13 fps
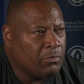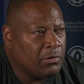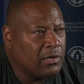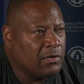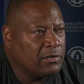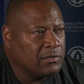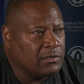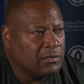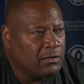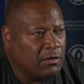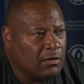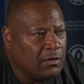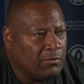players
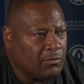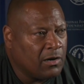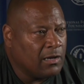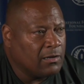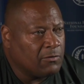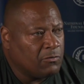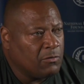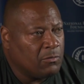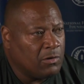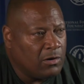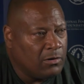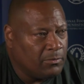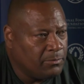of college
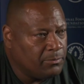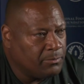football.